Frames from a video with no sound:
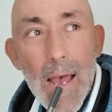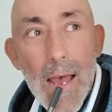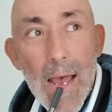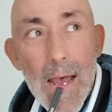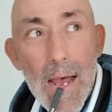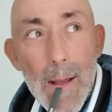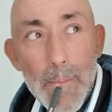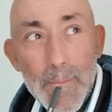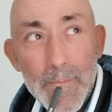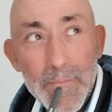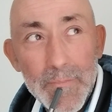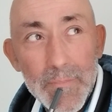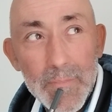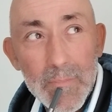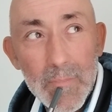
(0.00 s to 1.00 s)

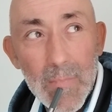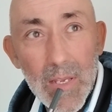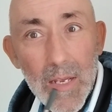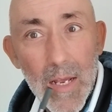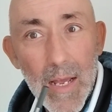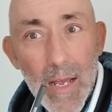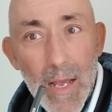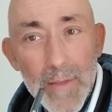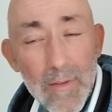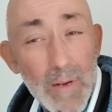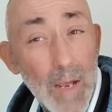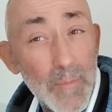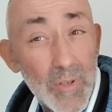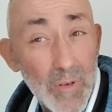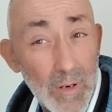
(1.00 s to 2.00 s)
And
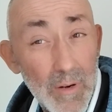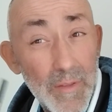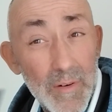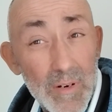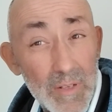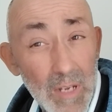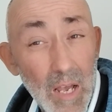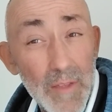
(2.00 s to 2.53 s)
I'm sure there's